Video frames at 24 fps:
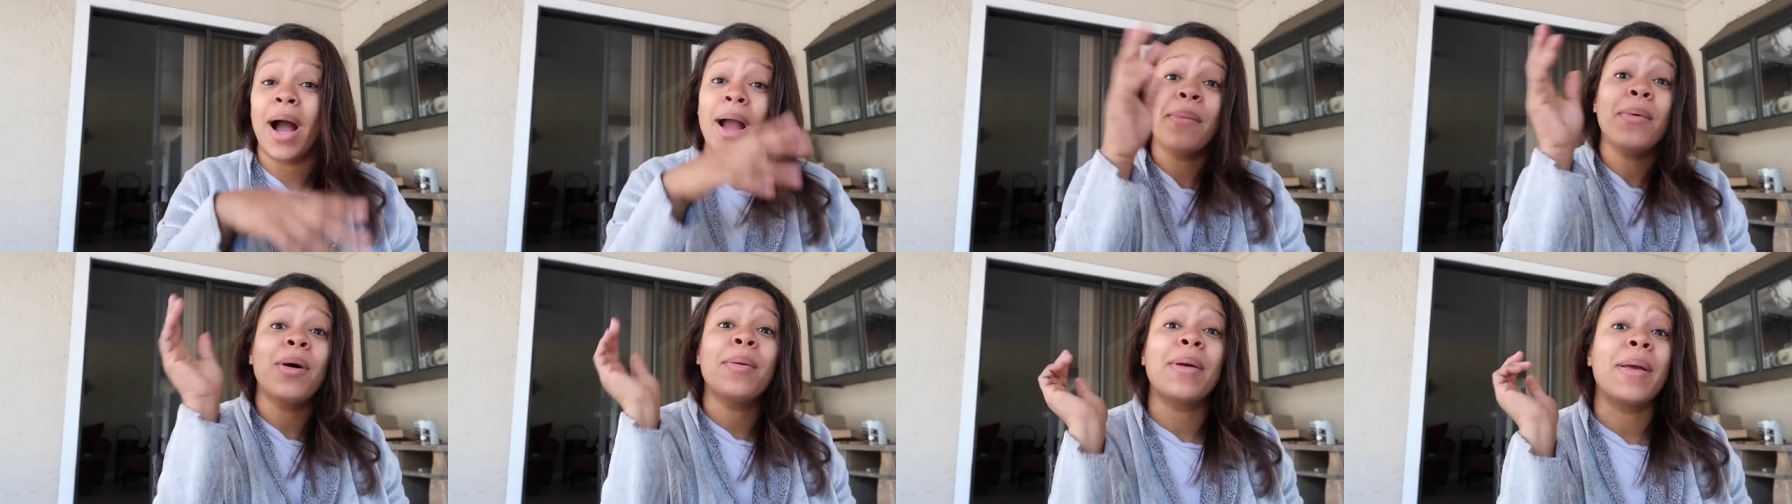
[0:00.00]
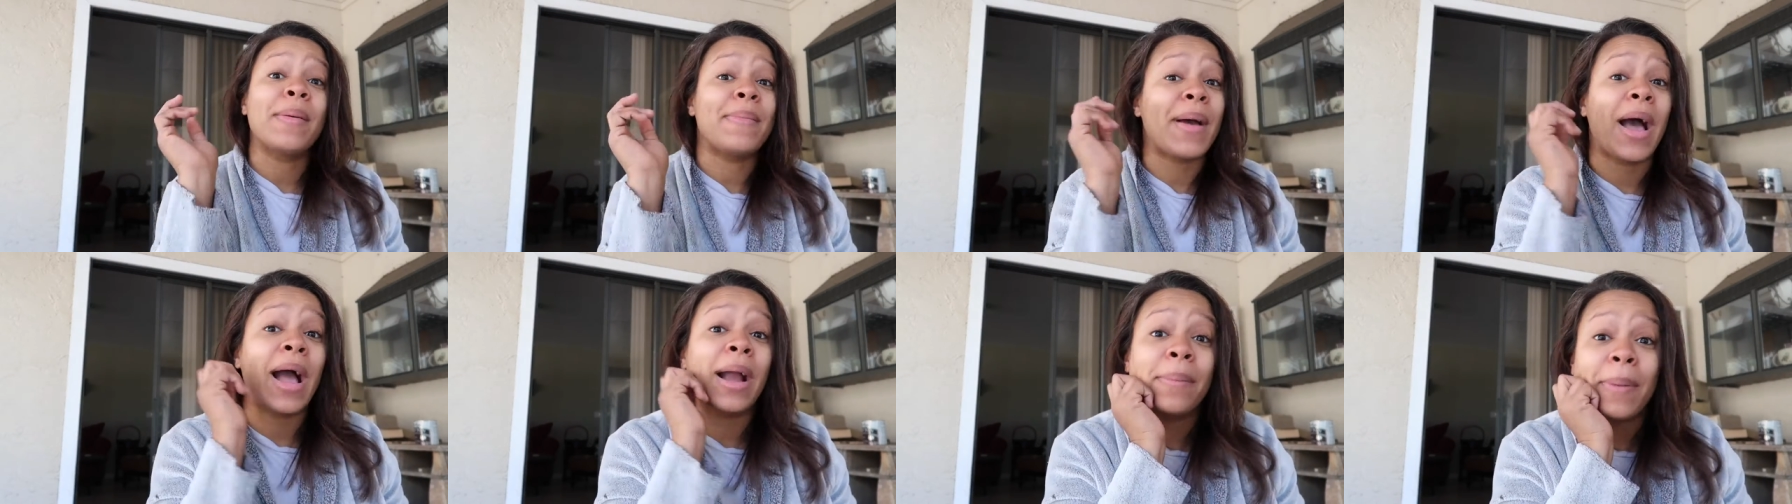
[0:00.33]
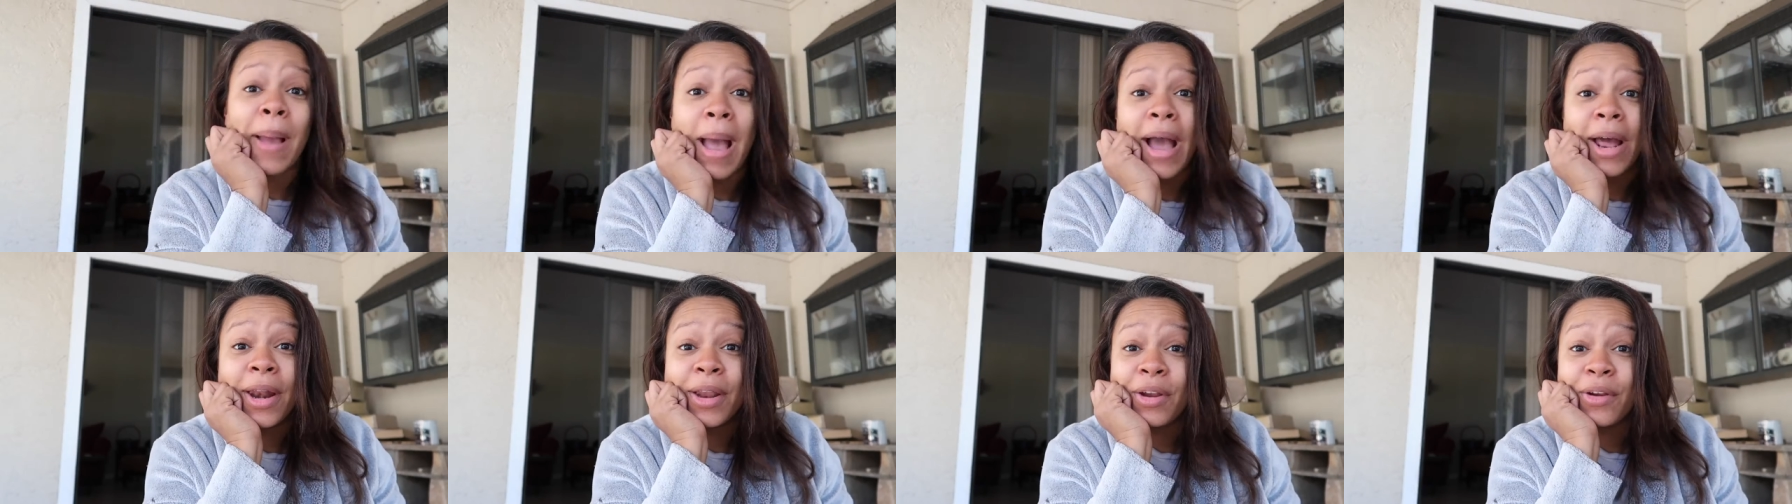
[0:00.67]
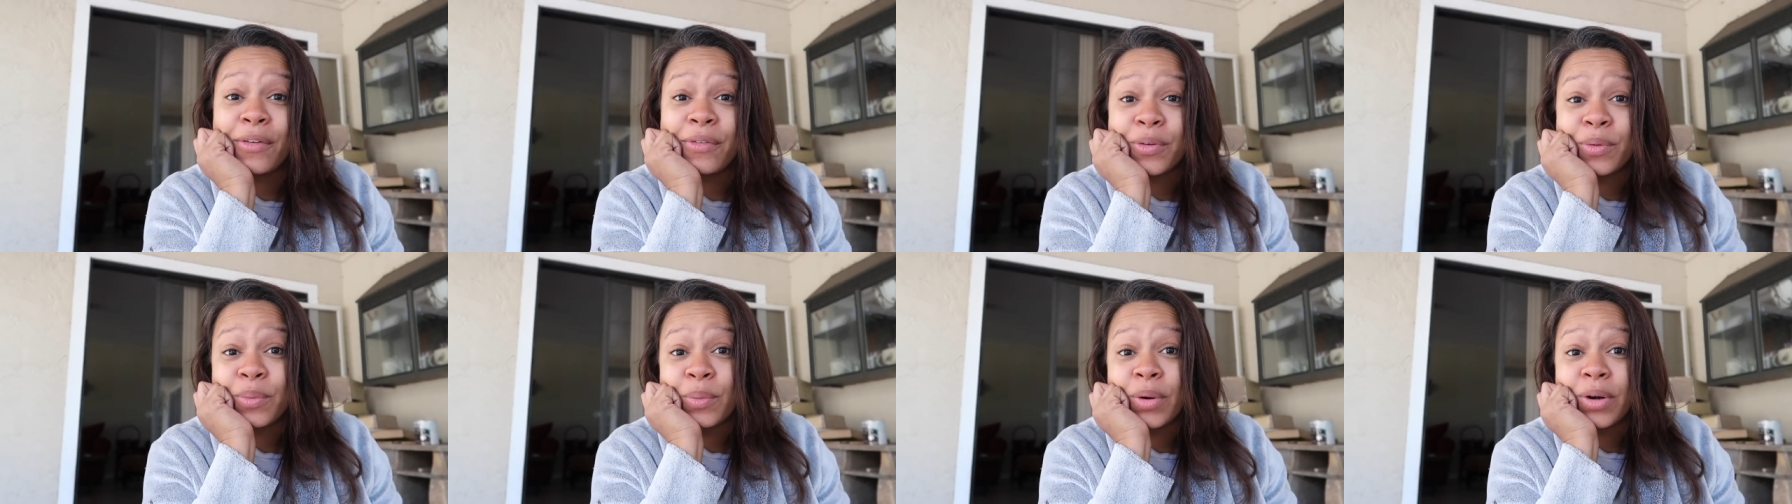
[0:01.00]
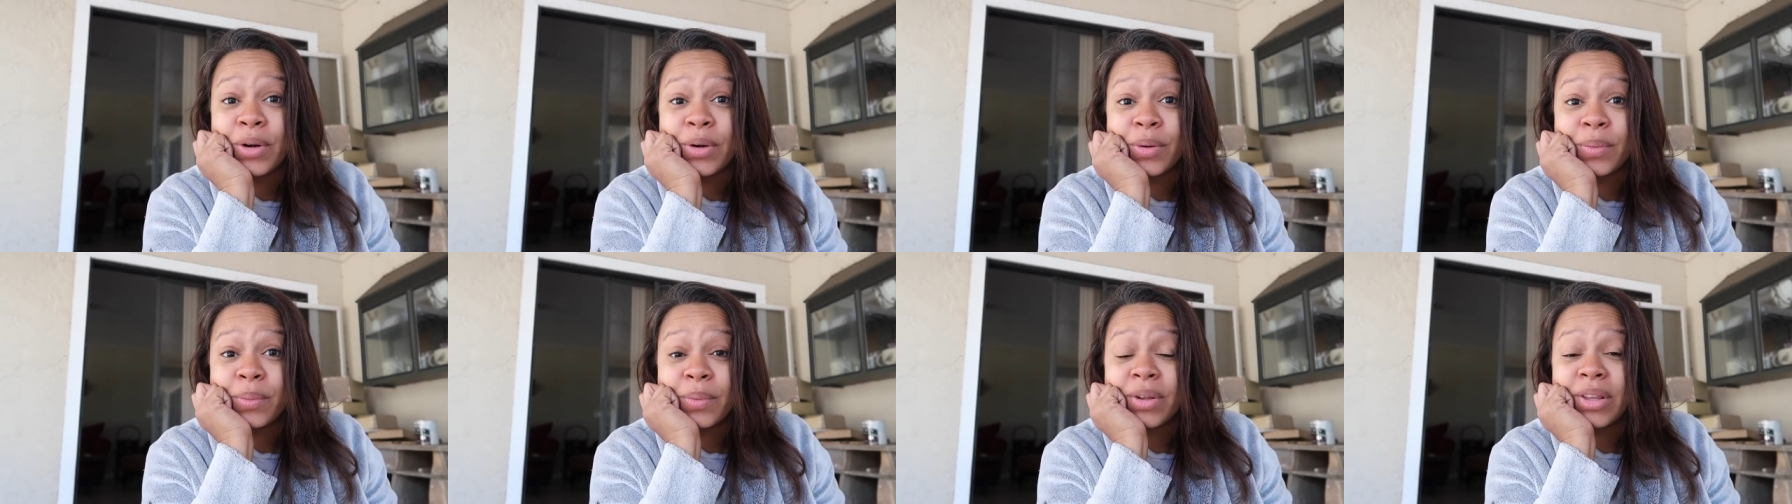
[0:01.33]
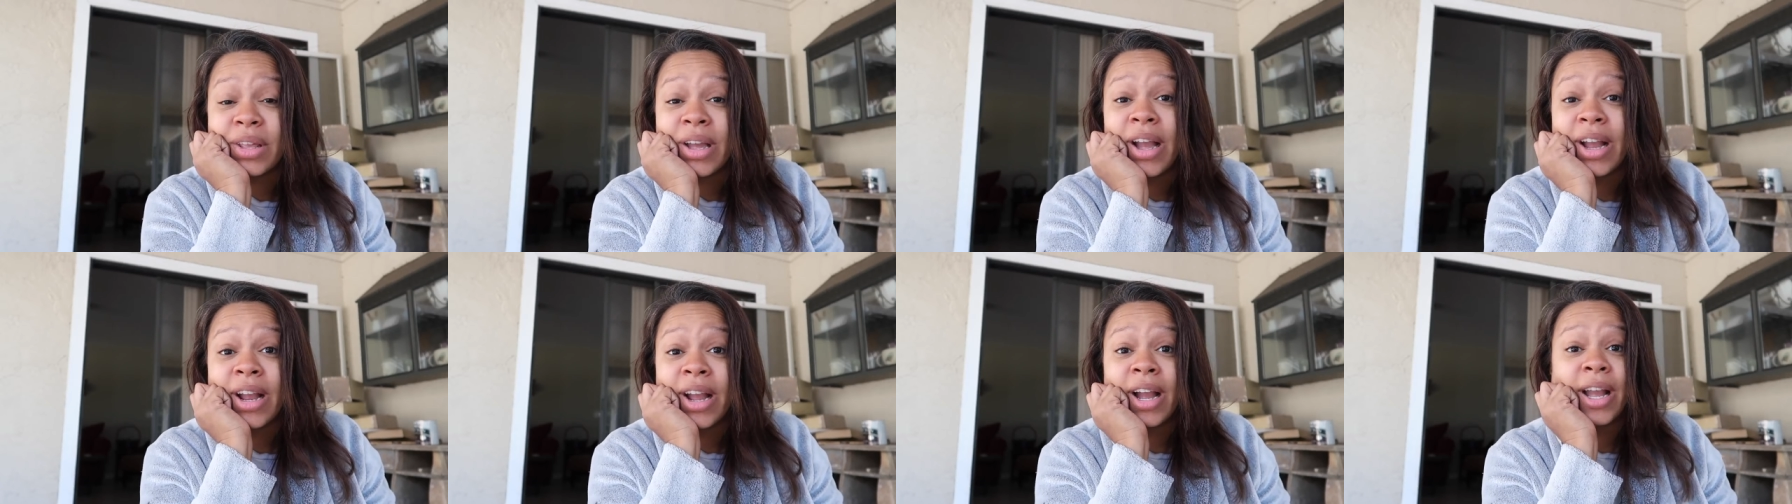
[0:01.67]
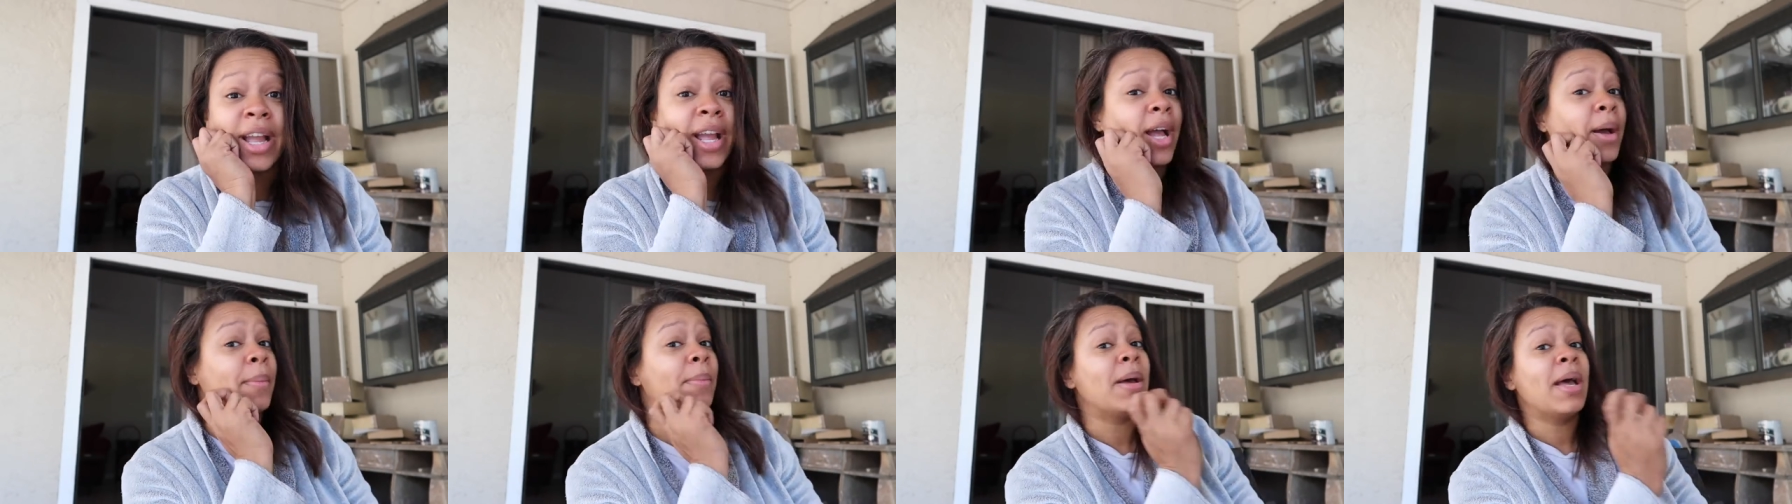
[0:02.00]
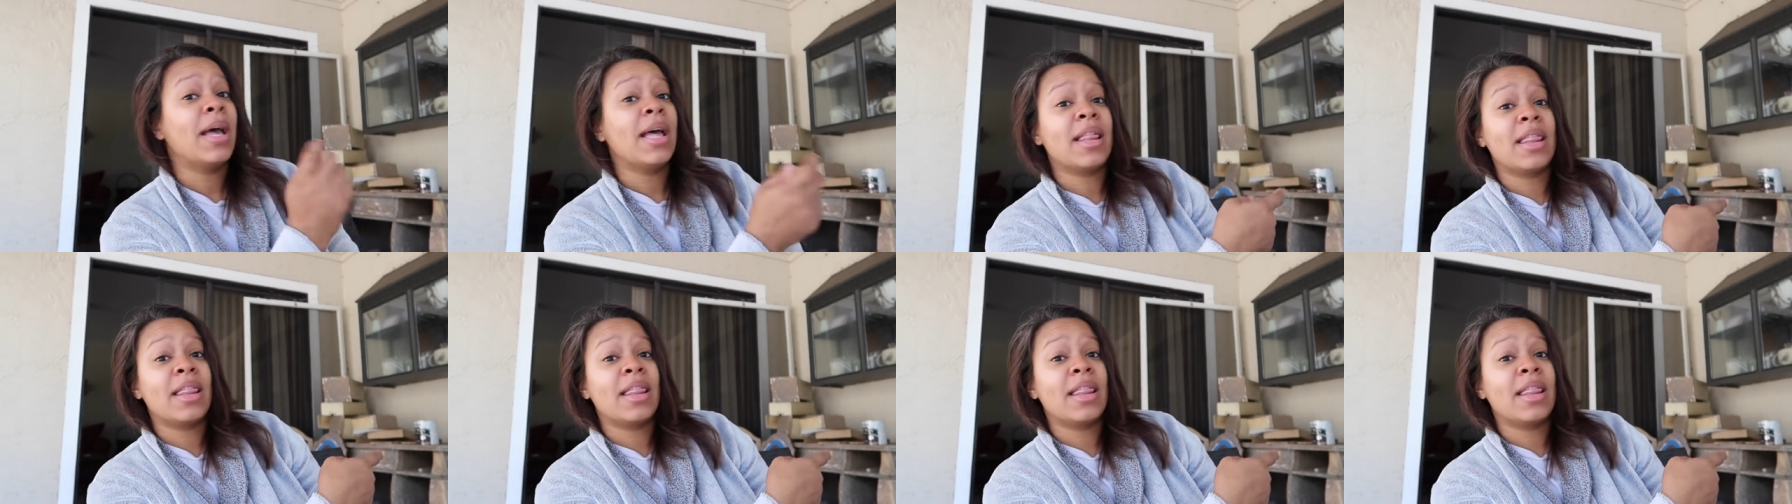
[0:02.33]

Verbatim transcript: I'm on my back patio if you're wondering where the heck I am.